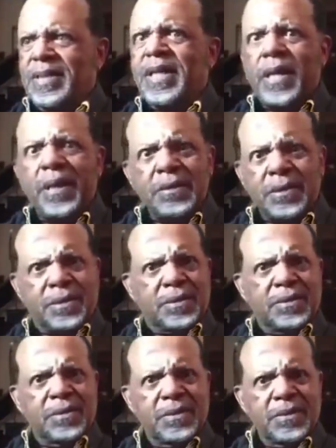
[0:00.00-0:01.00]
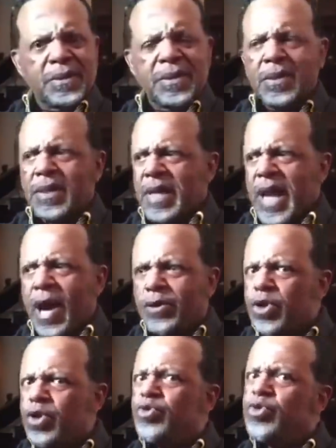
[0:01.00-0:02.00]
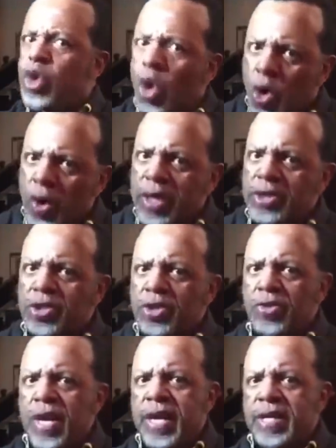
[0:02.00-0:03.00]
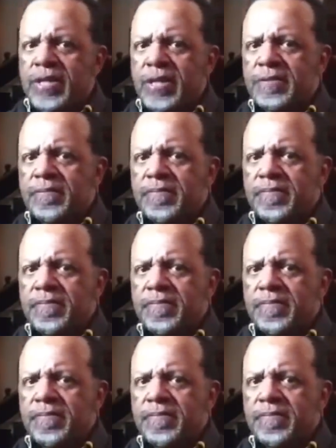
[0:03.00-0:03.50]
Yes. How do you know it's correct?